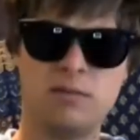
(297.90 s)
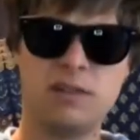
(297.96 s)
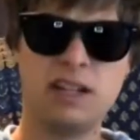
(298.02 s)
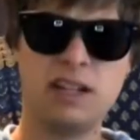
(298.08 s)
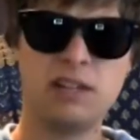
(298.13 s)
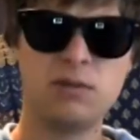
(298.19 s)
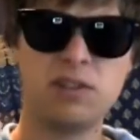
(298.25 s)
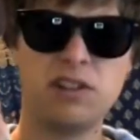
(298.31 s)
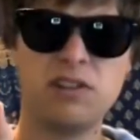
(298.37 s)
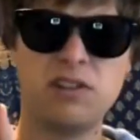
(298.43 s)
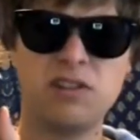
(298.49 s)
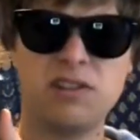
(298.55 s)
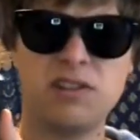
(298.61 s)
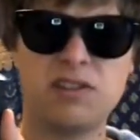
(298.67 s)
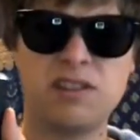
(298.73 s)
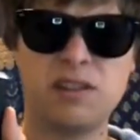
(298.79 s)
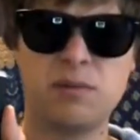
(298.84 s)
that's what the unit
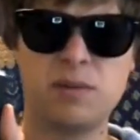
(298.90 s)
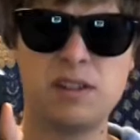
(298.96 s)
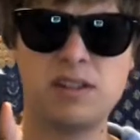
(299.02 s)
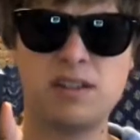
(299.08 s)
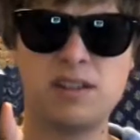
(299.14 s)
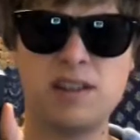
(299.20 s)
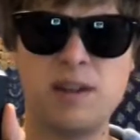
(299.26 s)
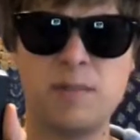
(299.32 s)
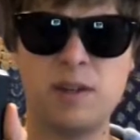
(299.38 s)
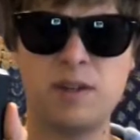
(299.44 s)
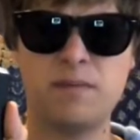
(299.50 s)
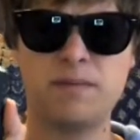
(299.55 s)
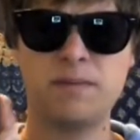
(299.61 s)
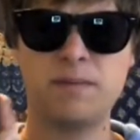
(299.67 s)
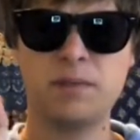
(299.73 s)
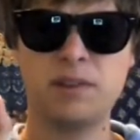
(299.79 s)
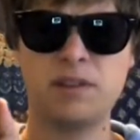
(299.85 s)
looks like with the stem in.
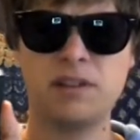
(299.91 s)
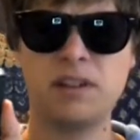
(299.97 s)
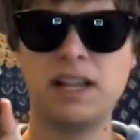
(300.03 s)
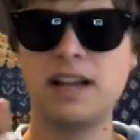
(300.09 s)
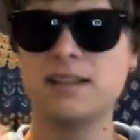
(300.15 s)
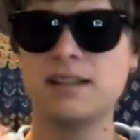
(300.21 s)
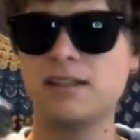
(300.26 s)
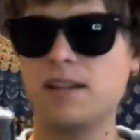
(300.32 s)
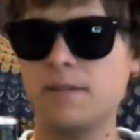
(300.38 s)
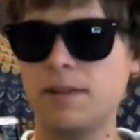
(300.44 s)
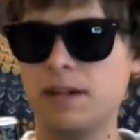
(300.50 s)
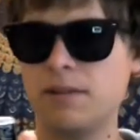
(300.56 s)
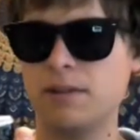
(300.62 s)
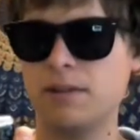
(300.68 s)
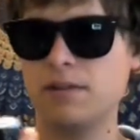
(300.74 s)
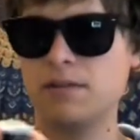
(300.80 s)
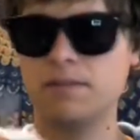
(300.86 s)
the glass stem
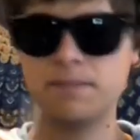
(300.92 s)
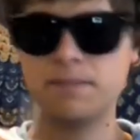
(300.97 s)
anyways.